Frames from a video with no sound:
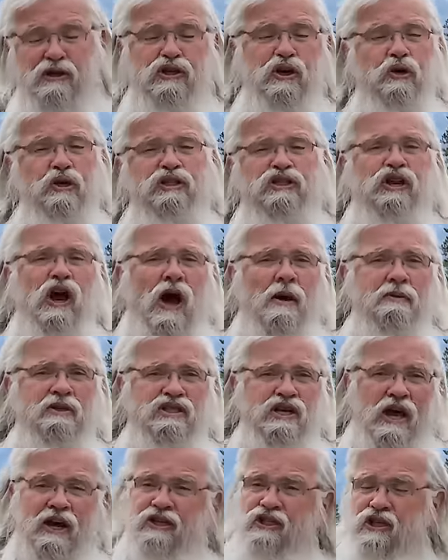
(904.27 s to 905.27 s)
two is
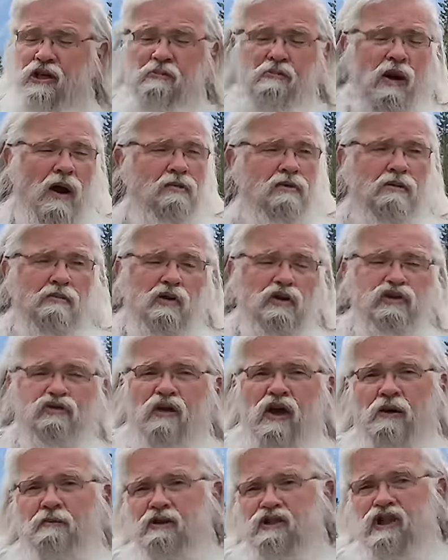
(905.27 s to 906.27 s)
Thomas Edison, probably the most
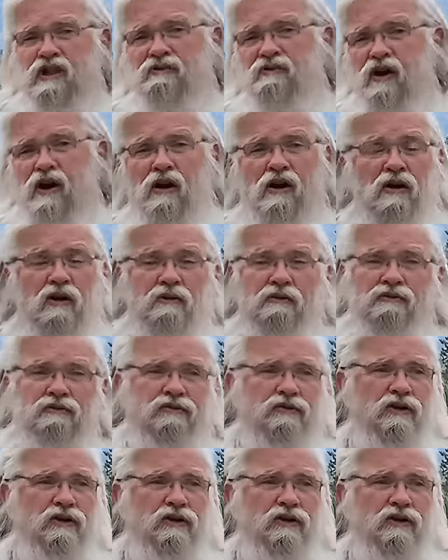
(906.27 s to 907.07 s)
famous inventor